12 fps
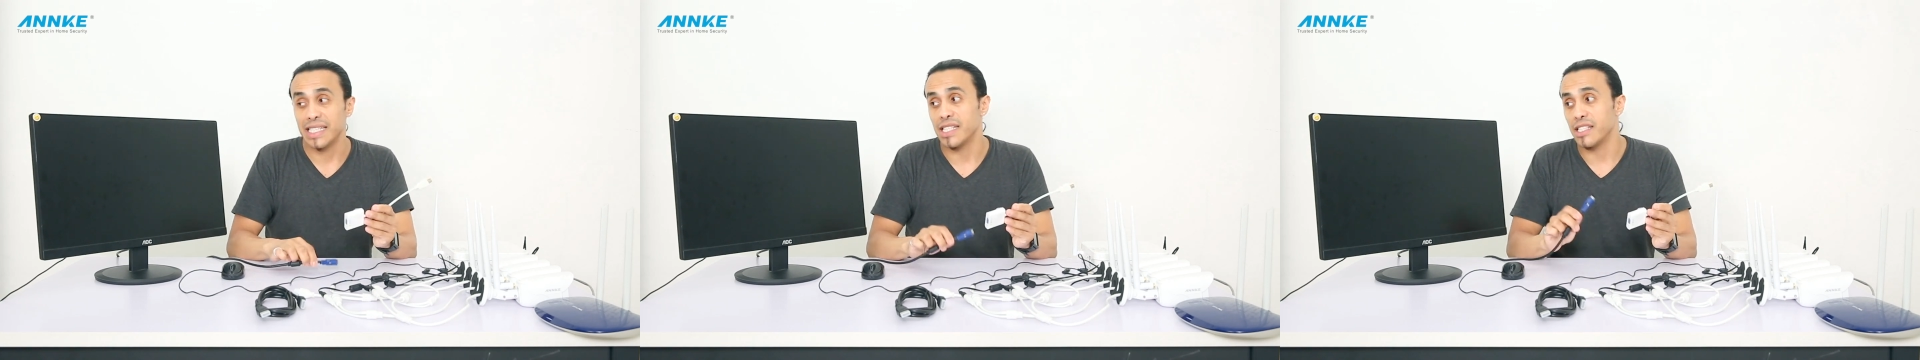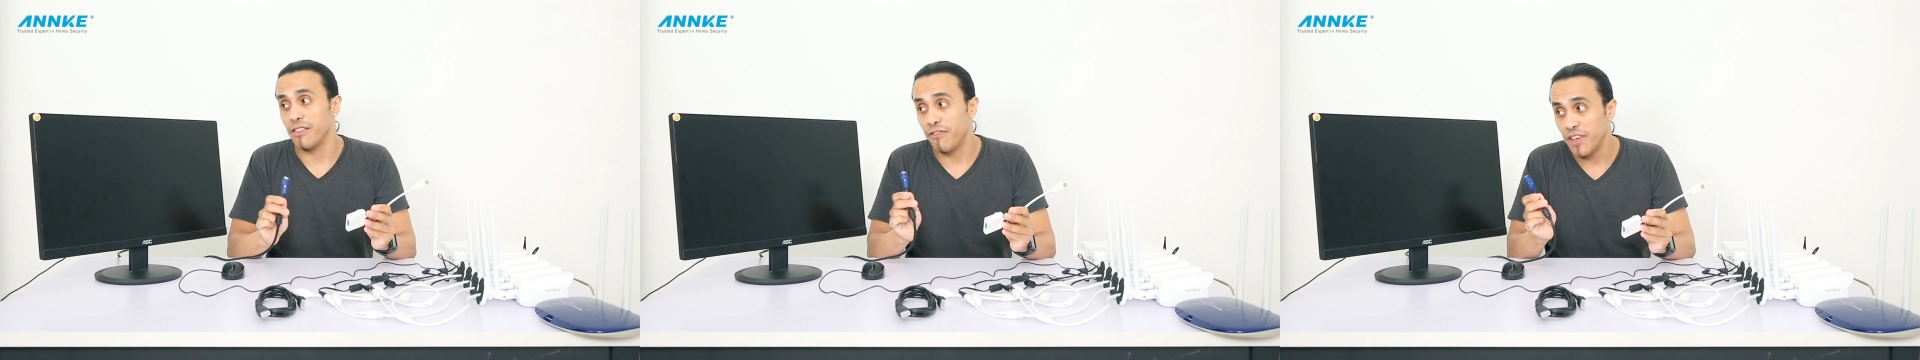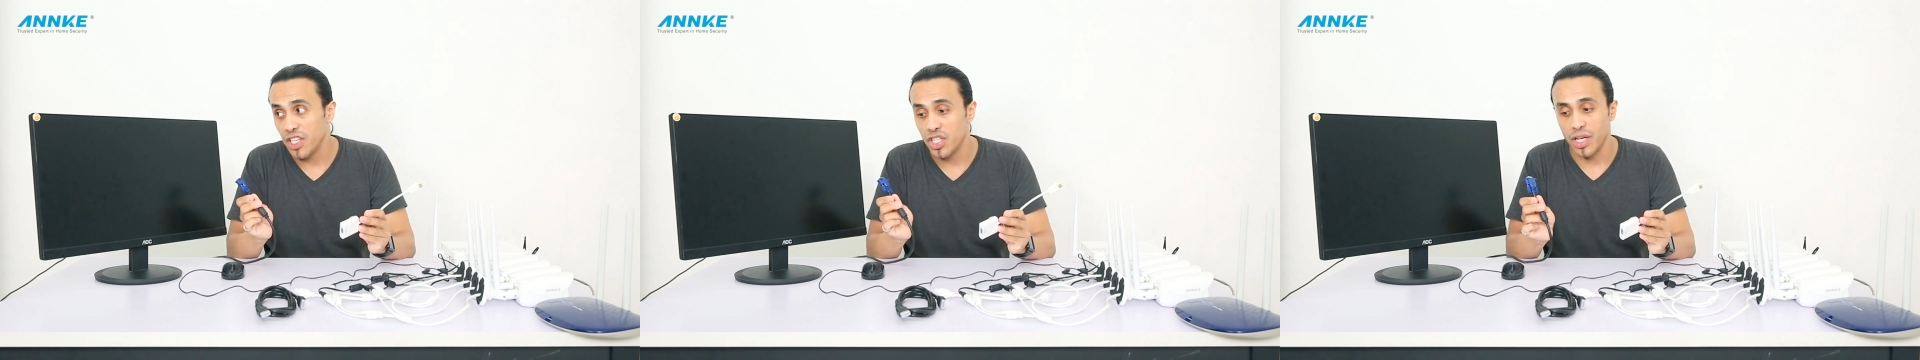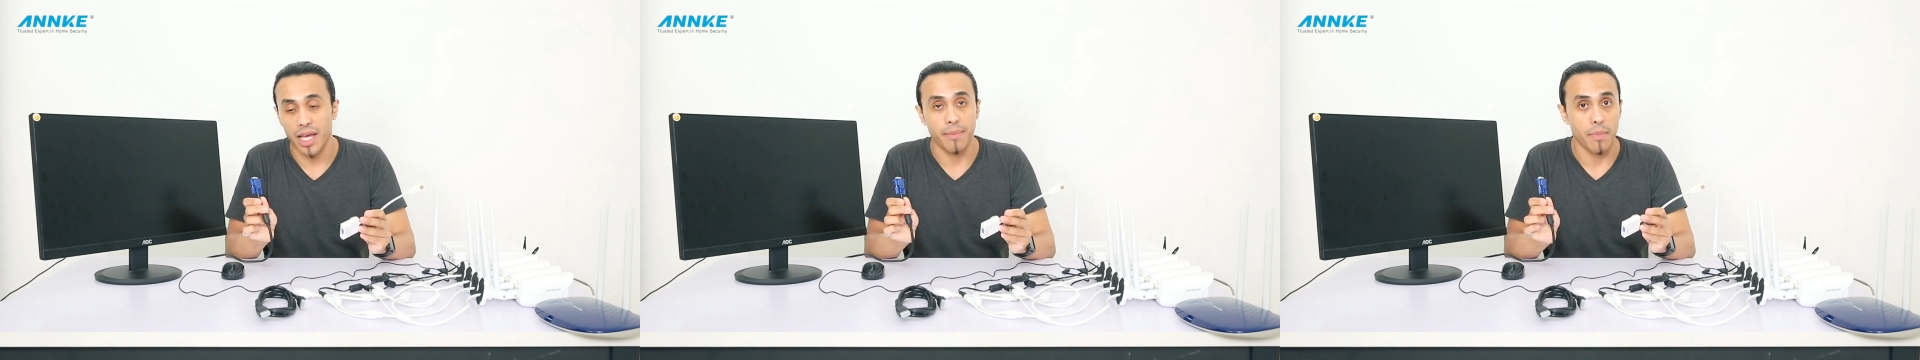This is a
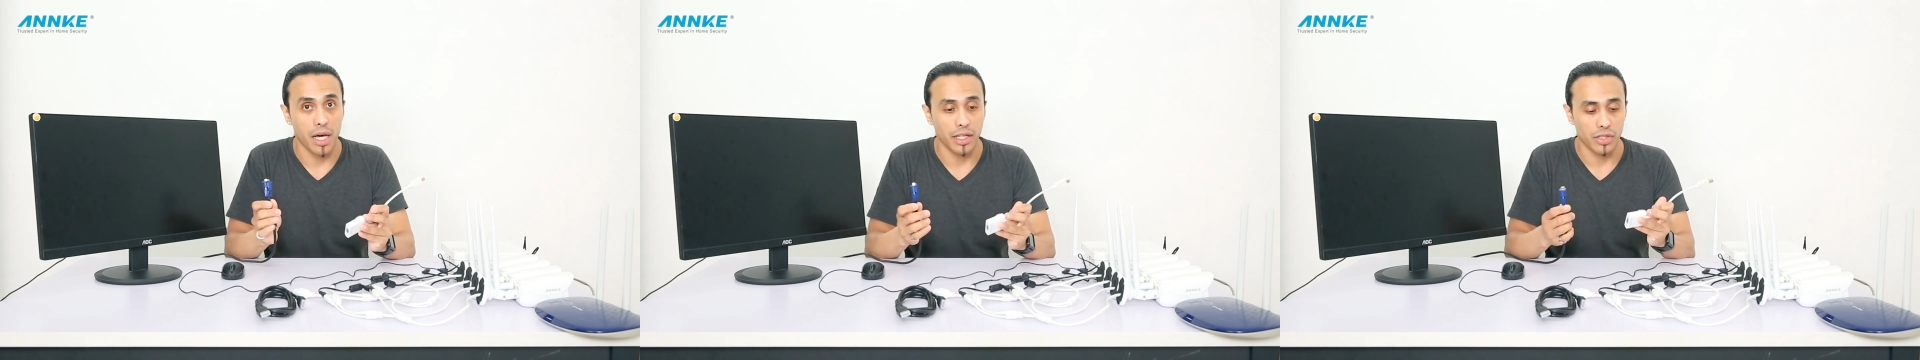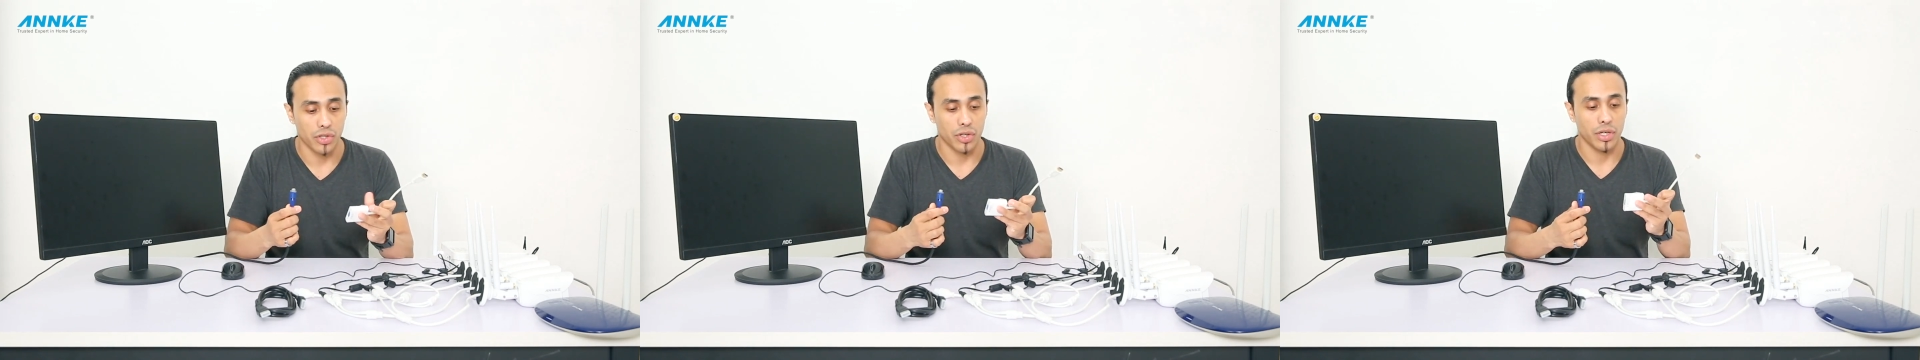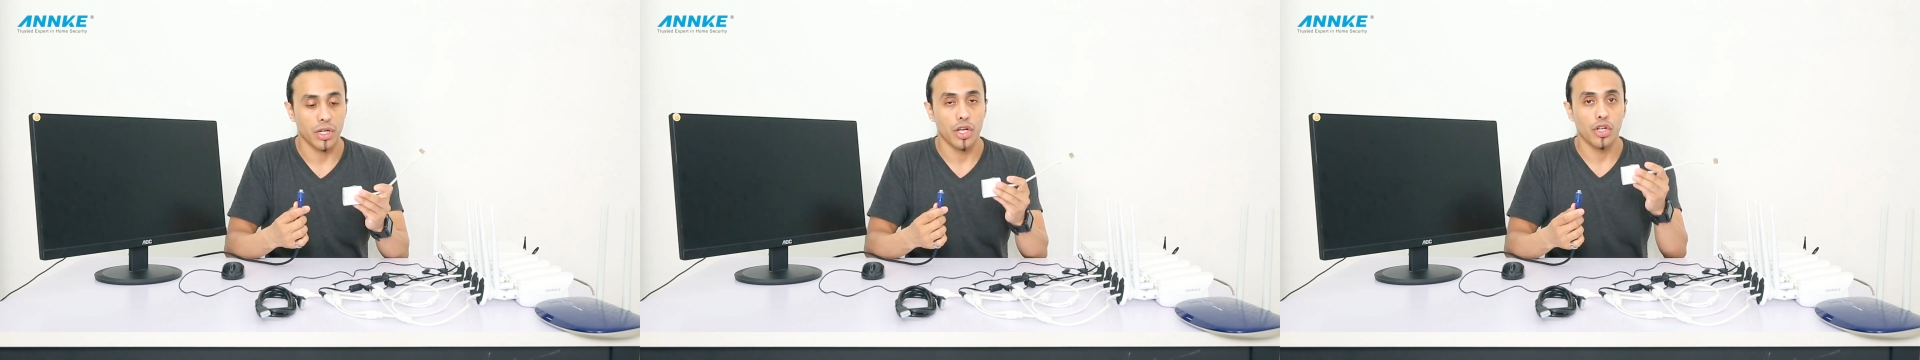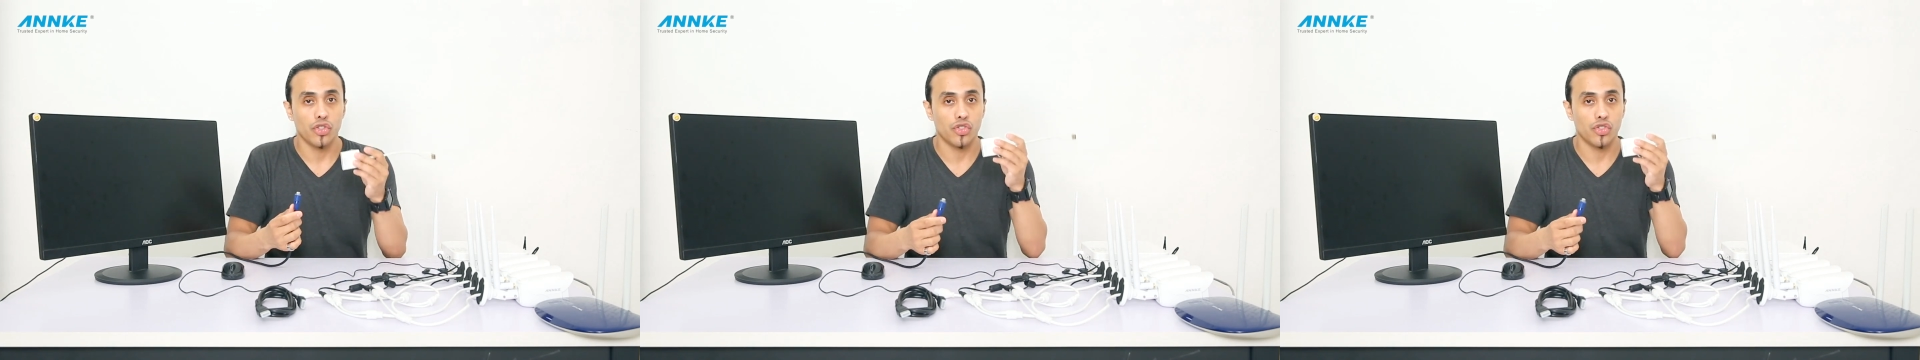VGA monitor.